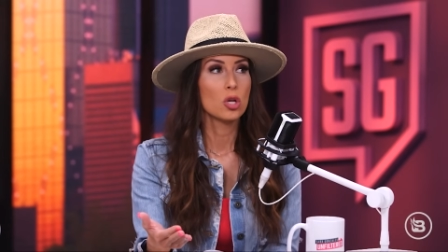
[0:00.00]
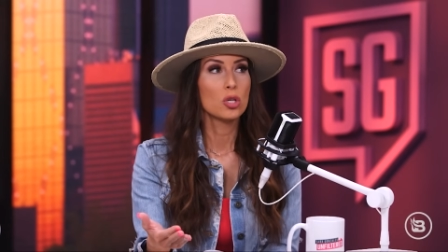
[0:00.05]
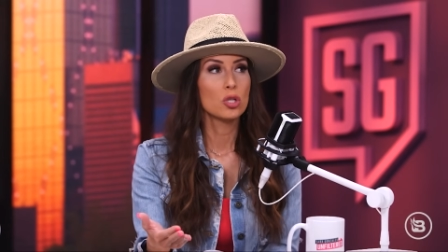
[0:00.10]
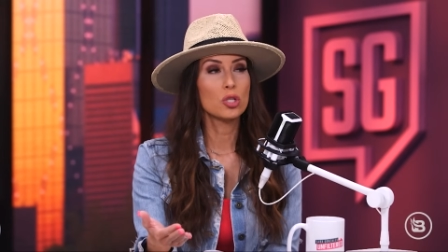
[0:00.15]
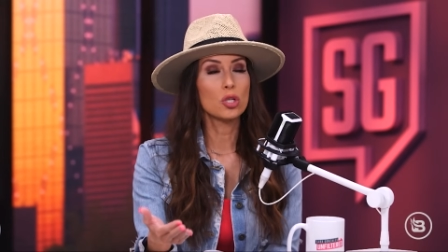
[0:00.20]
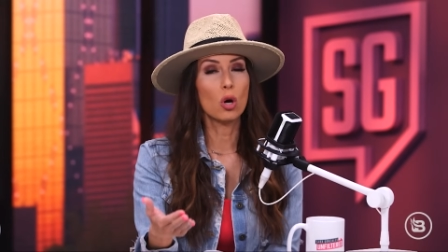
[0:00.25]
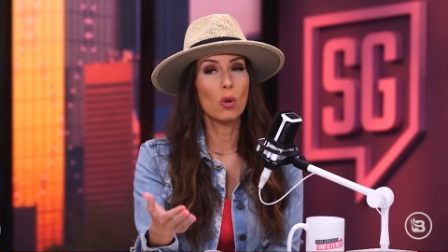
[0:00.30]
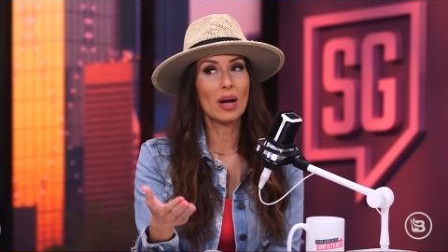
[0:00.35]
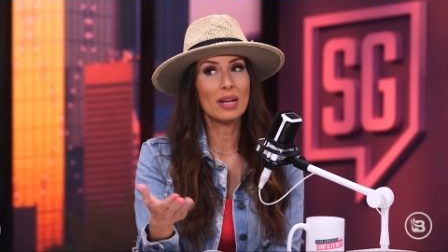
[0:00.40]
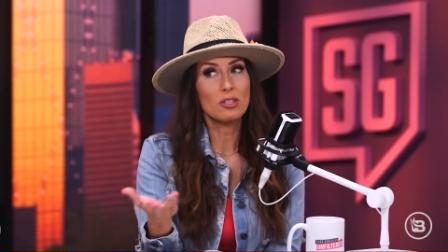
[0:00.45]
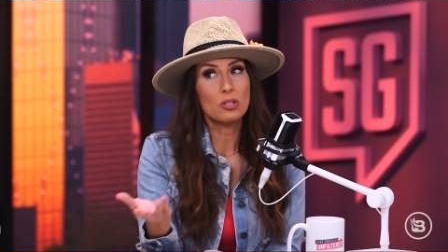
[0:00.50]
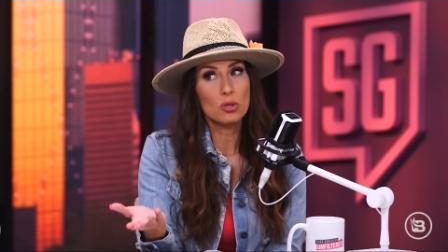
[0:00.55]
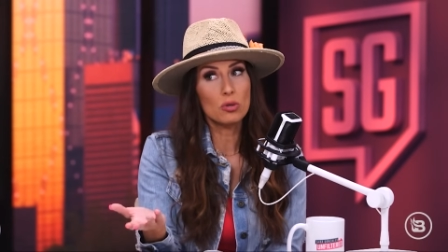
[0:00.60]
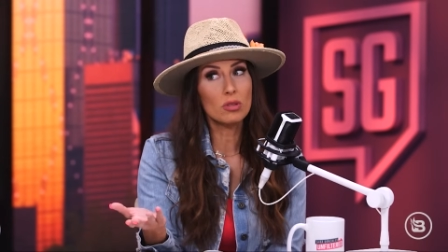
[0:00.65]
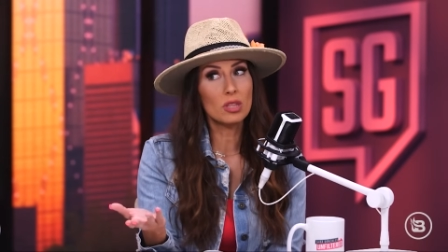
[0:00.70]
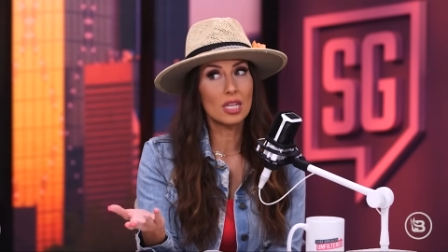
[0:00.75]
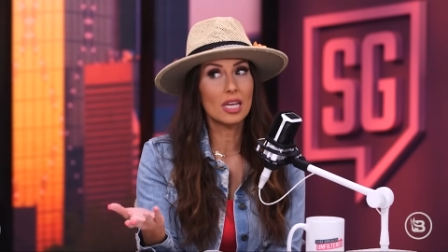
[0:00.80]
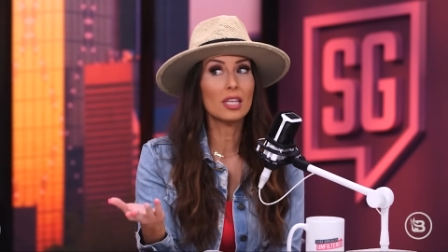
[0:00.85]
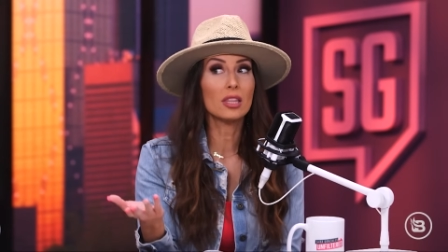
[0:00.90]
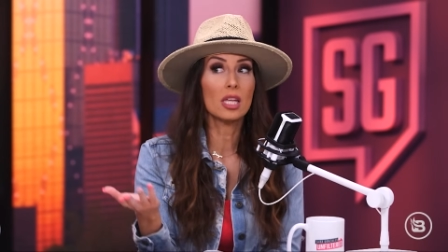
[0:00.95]
So I do
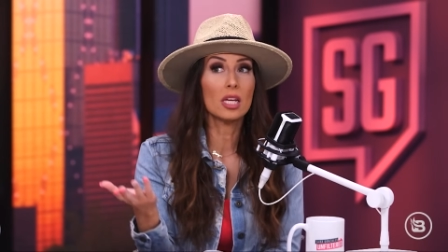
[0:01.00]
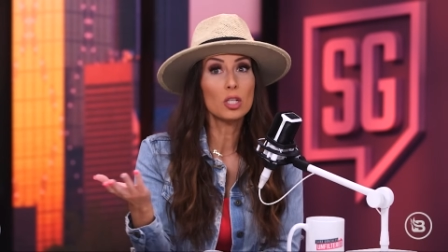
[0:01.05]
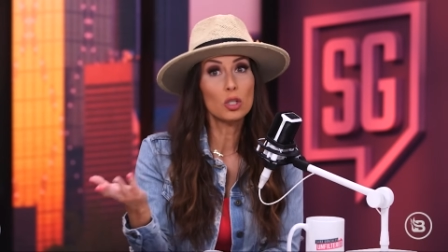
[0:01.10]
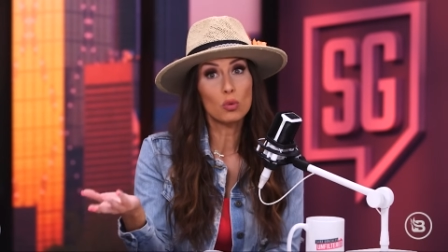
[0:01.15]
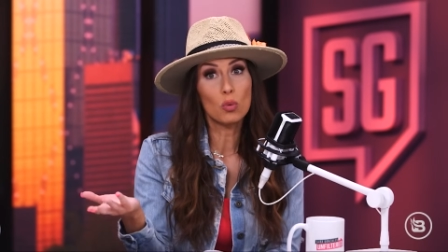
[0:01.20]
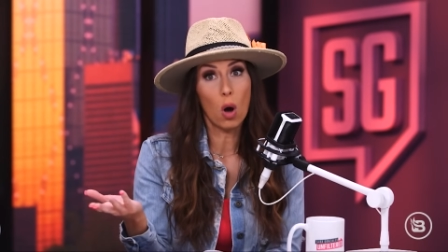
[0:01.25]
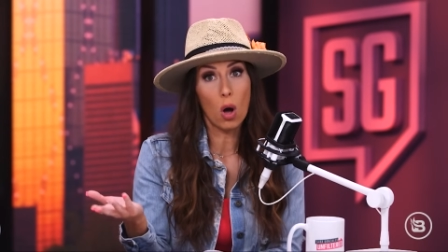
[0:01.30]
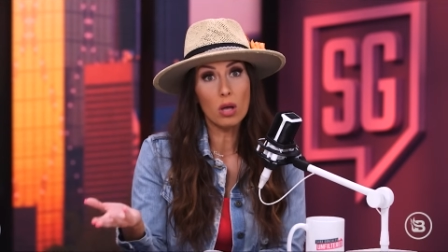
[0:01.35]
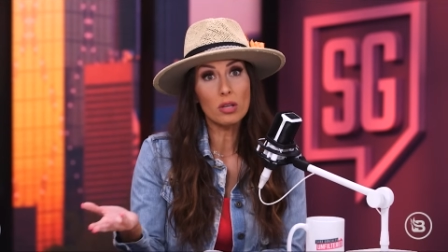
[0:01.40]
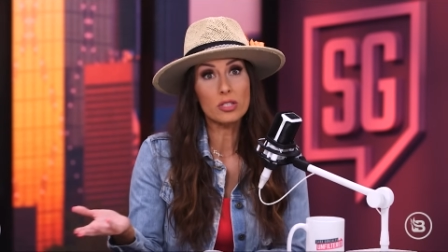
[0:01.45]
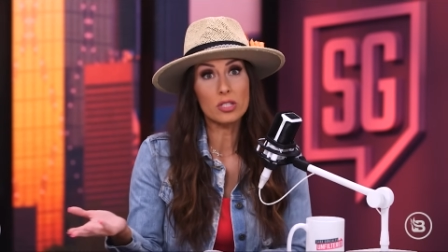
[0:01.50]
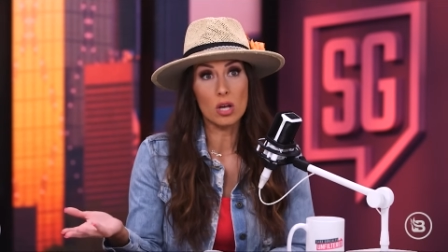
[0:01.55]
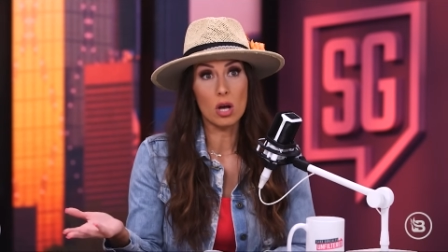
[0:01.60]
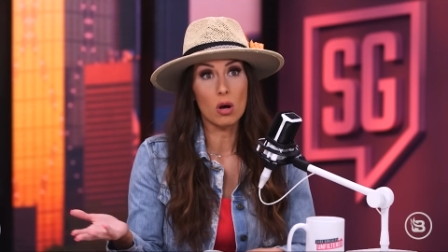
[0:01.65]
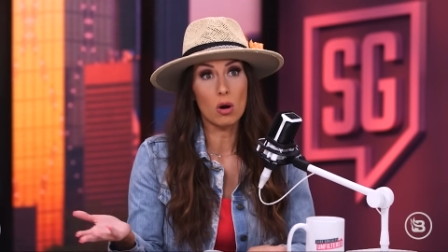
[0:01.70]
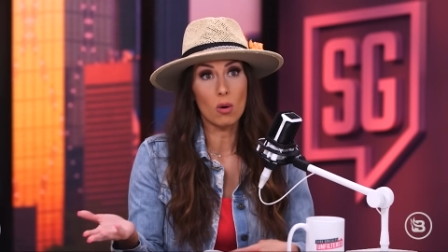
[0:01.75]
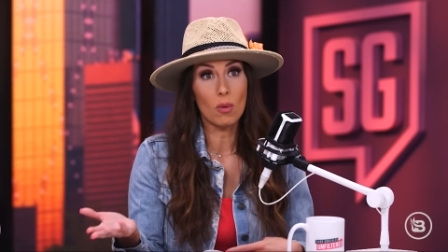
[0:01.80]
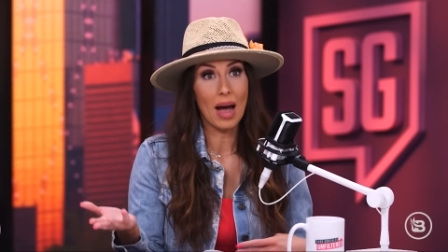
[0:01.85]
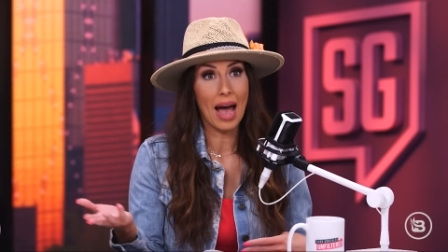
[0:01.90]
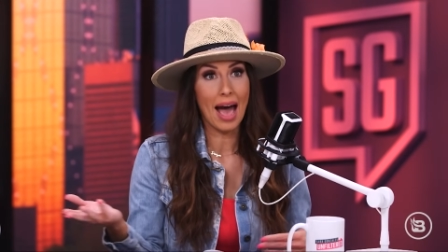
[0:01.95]
think that you
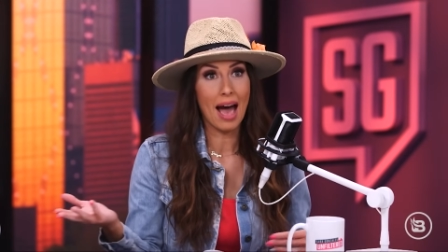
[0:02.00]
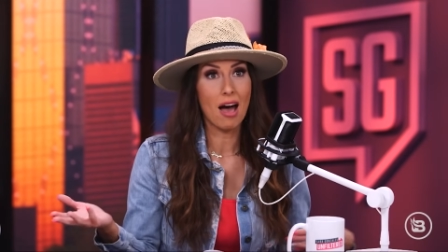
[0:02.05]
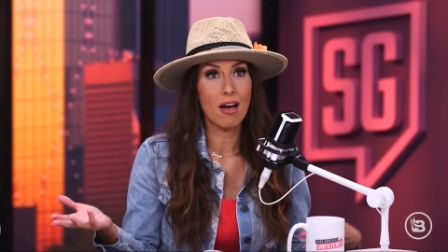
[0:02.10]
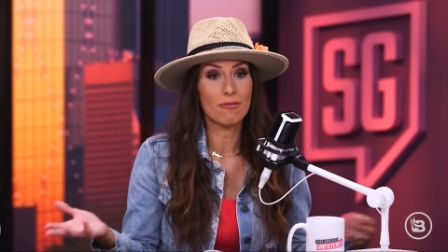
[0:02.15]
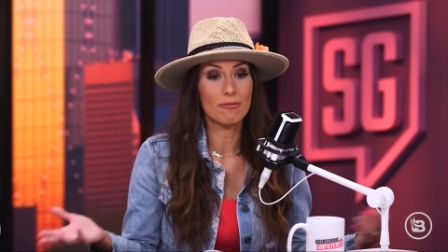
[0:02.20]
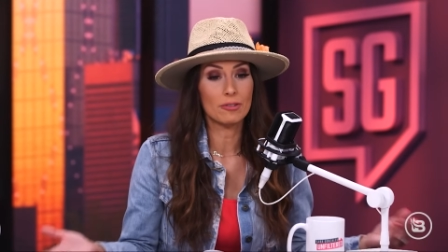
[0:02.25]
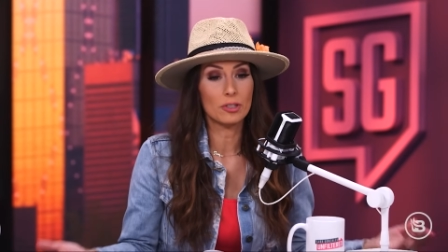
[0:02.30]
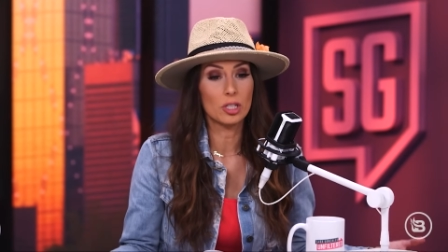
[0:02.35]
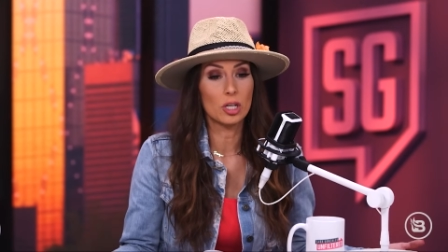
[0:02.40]
also have,